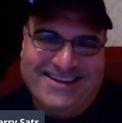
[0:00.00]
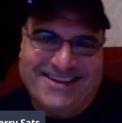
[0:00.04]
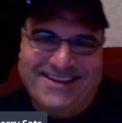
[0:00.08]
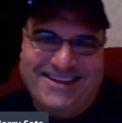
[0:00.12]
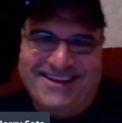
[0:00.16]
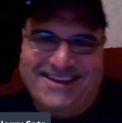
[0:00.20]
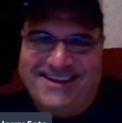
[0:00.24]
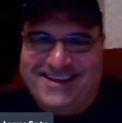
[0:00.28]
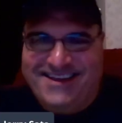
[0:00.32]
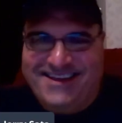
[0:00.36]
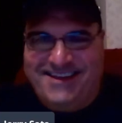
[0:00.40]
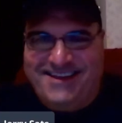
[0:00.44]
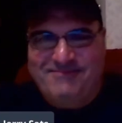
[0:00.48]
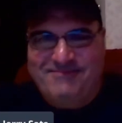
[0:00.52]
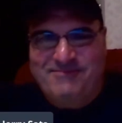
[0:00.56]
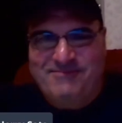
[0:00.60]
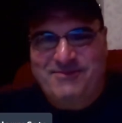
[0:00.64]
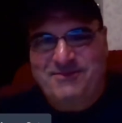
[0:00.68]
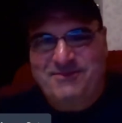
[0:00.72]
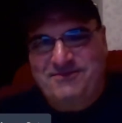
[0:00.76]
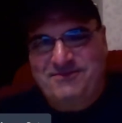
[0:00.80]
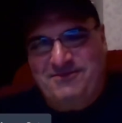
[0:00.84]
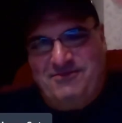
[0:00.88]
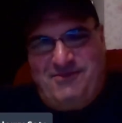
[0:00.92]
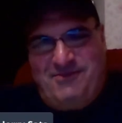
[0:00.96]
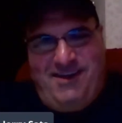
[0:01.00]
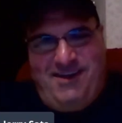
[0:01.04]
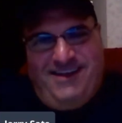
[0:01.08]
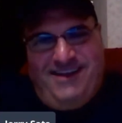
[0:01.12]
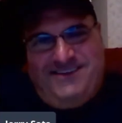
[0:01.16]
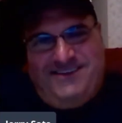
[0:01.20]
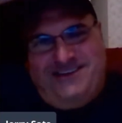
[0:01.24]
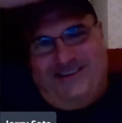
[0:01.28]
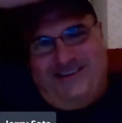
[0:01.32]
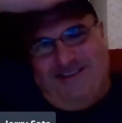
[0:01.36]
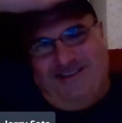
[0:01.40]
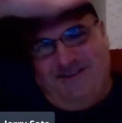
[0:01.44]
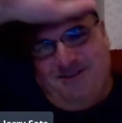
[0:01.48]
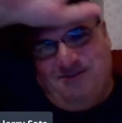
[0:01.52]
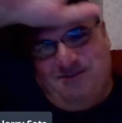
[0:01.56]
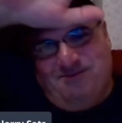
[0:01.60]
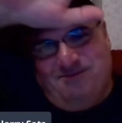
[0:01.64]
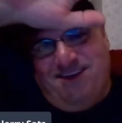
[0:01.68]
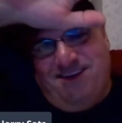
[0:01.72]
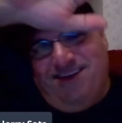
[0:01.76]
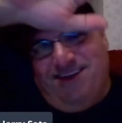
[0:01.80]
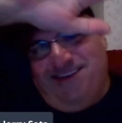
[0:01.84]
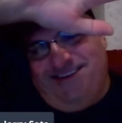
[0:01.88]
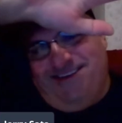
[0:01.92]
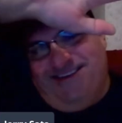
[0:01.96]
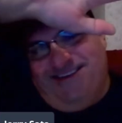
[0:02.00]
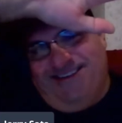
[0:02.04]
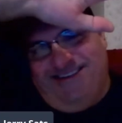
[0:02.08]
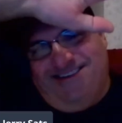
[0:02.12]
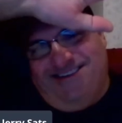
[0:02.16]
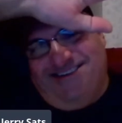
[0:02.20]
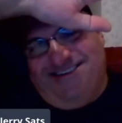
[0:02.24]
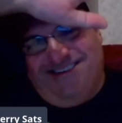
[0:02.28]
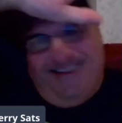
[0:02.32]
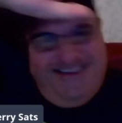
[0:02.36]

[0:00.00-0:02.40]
you got to move around a little bit. Hold